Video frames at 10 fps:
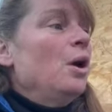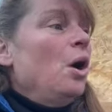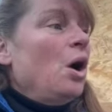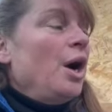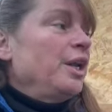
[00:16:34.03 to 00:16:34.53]

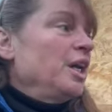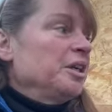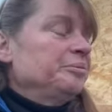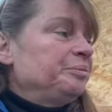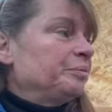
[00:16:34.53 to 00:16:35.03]

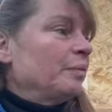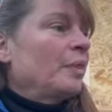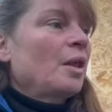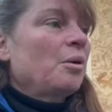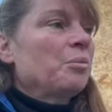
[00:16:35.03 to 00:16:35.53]
Anya
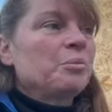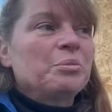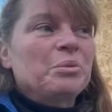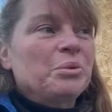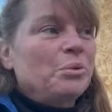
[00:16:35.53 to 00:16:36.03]

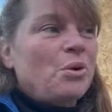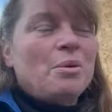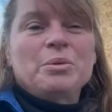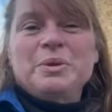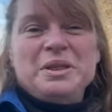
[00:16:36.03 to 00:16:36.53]

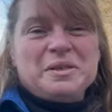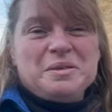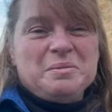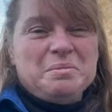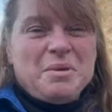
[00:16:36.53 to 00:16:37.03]
probably
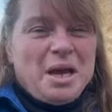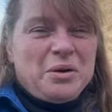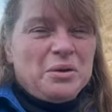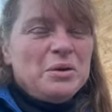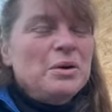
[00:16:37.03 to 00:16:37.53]
doesn't
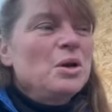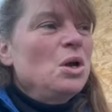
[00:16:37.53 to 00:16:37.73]
matter.